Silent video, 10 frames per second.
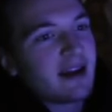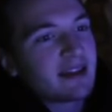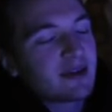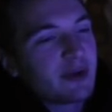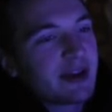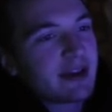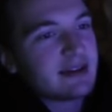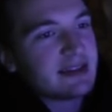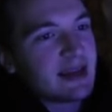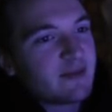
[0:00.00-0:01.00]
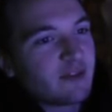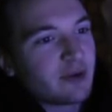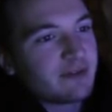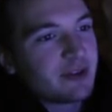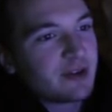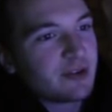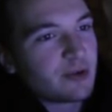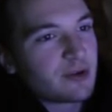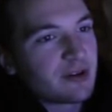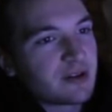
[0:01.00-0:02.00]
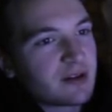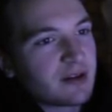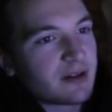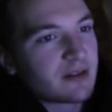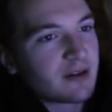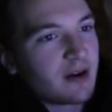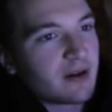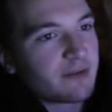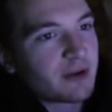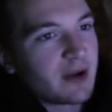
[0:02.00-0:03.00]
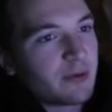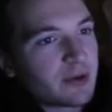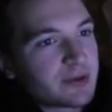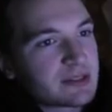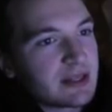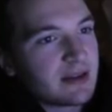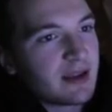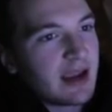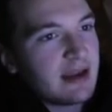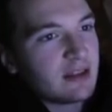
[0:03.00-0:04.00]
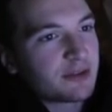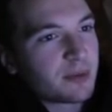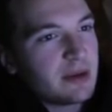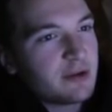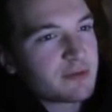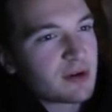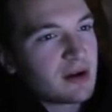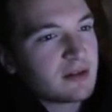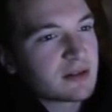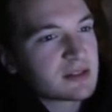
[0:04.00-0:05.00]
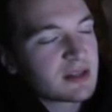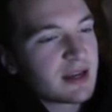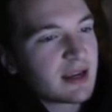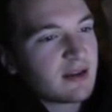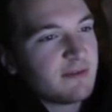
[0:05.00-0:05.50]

I think we could get Dave Winfield or another card. I forgot what it was said. 83 overall, it looks like.